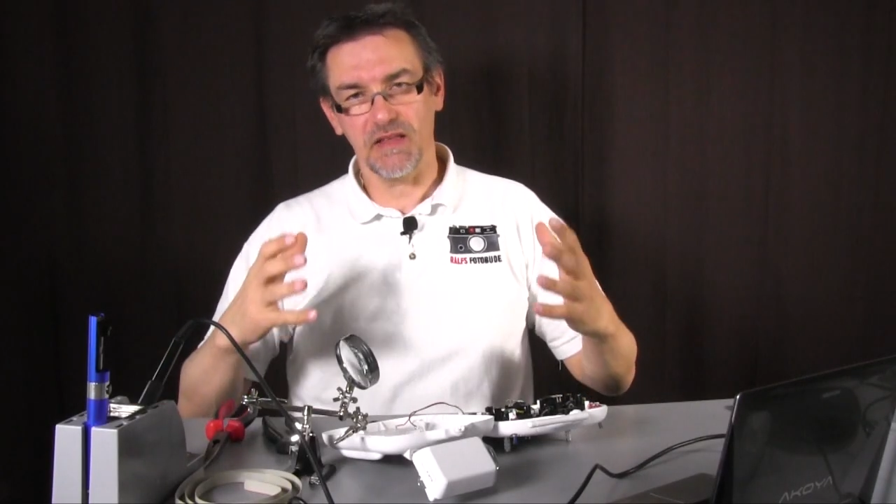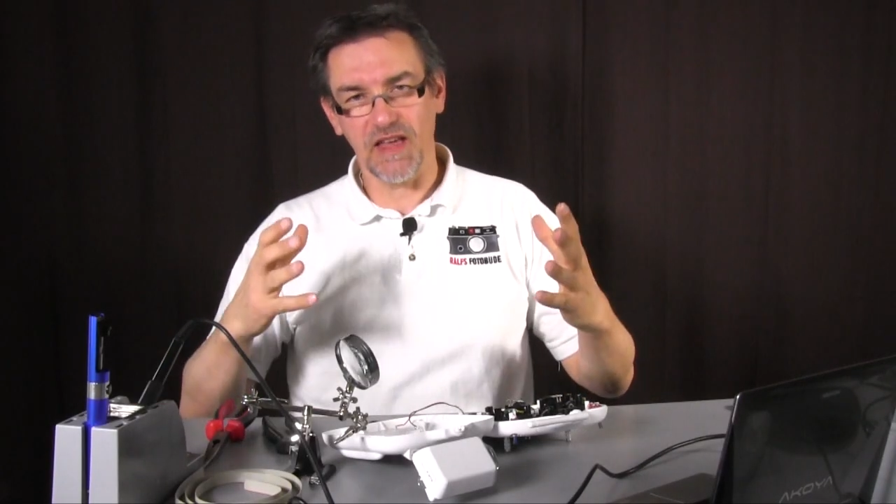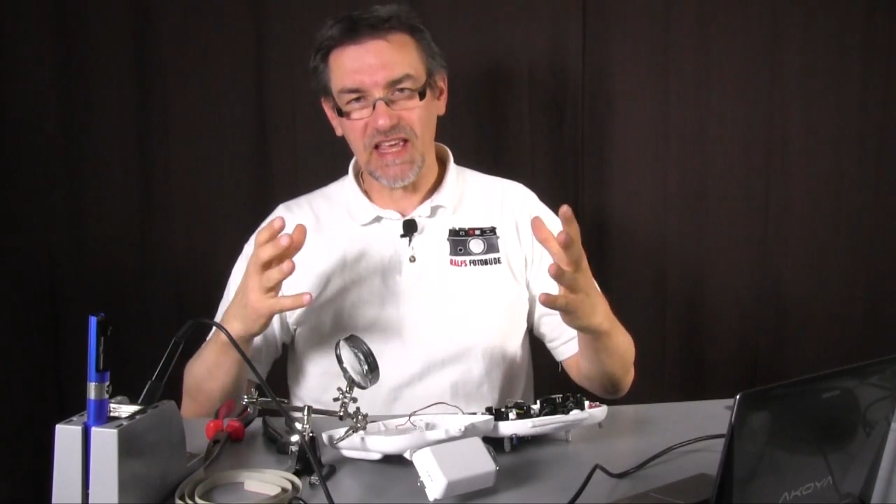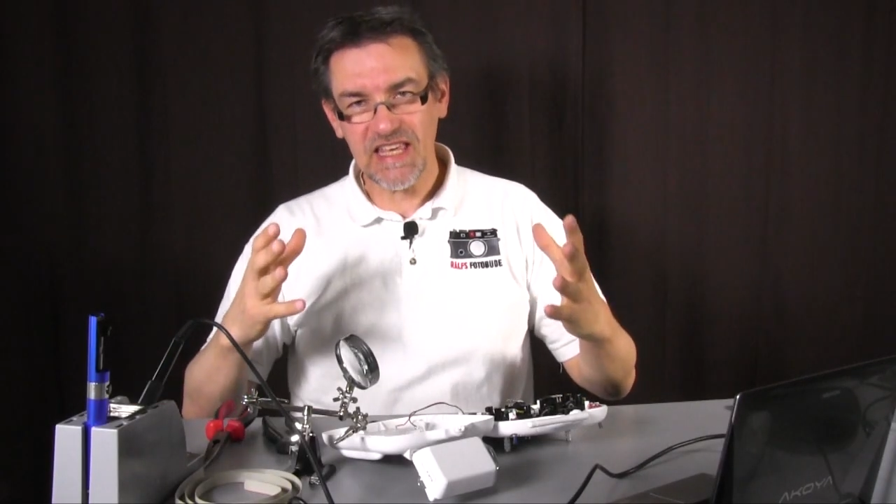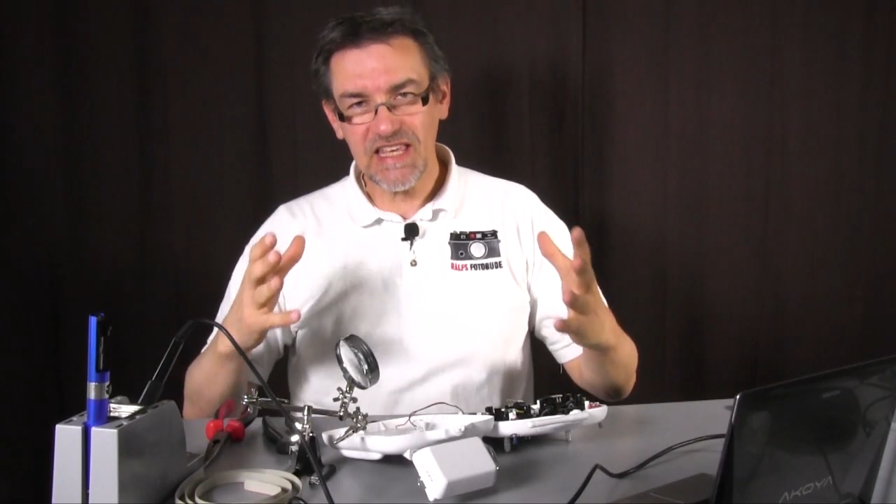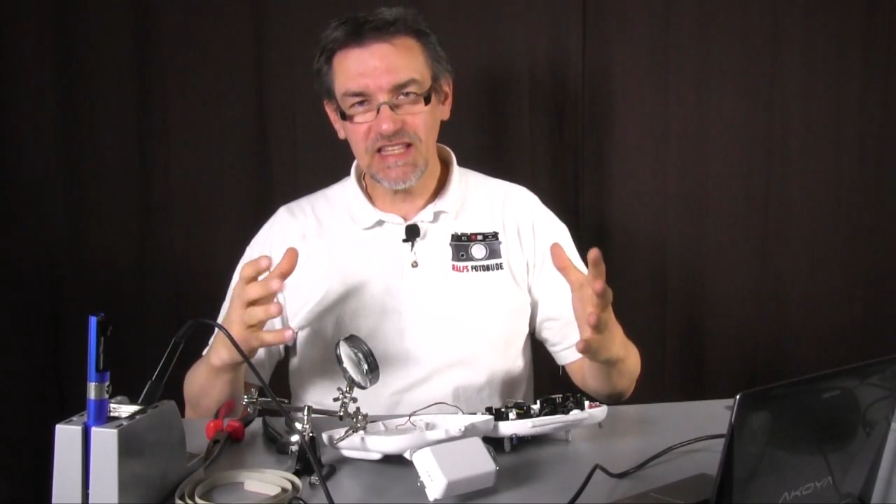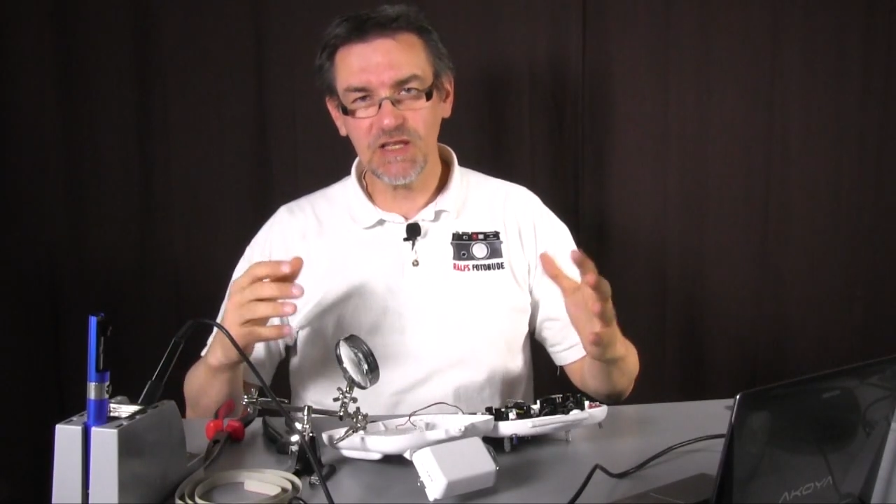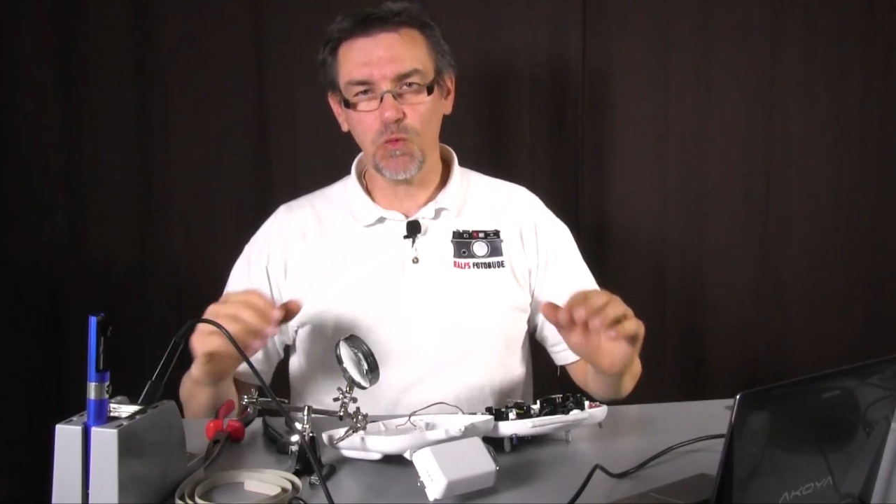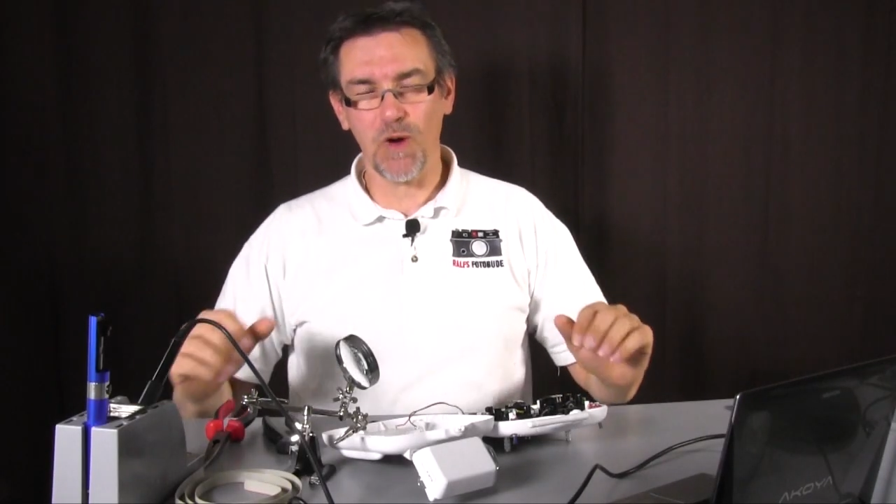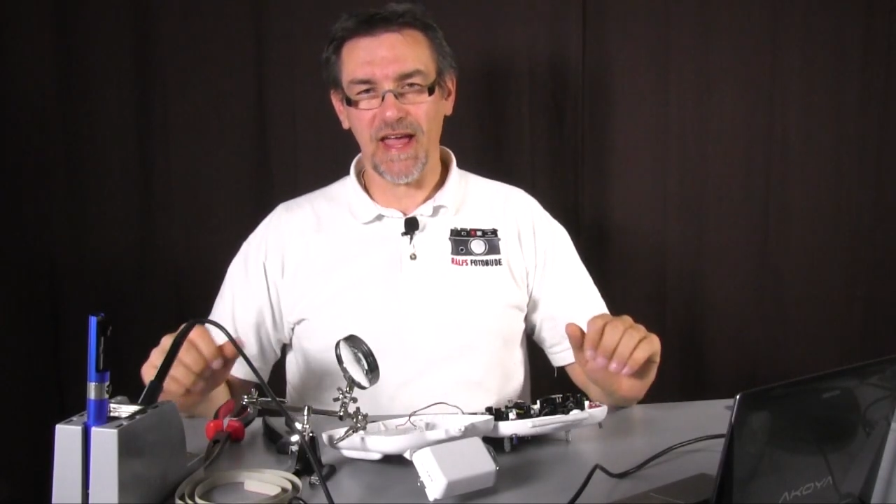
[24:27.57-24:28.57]
the
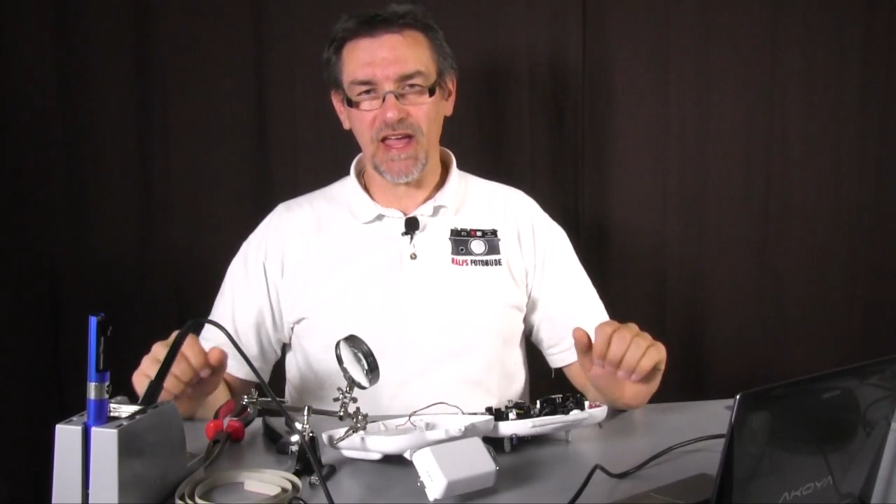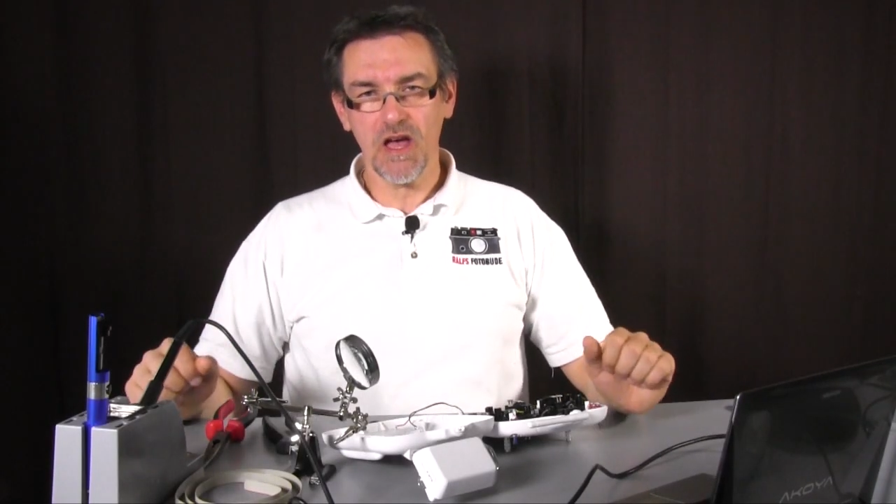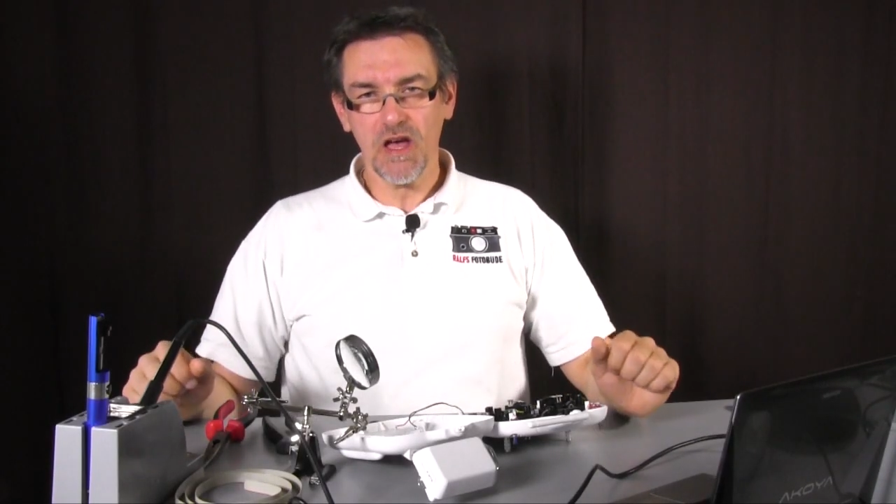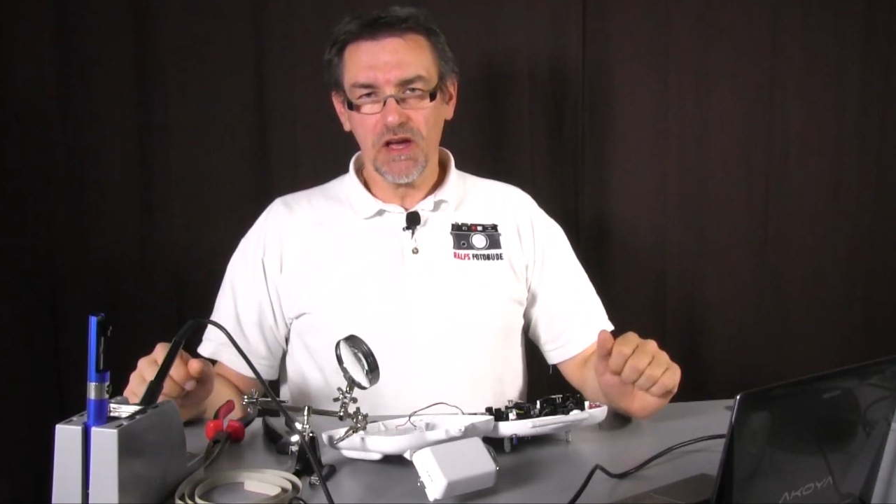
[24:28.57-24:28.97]
easy way